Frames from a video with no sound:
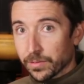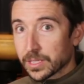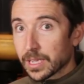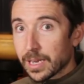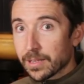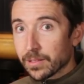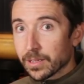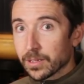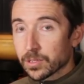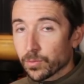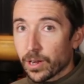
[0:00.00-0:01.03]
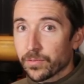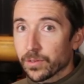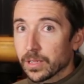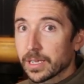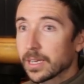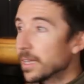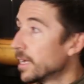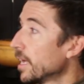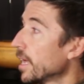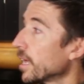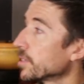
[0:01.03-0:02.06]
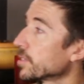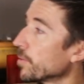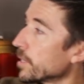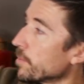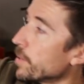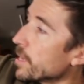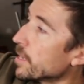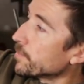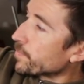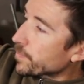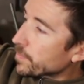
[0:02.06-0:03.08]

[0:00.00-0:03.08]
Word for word: of sighting this rifle in is going to be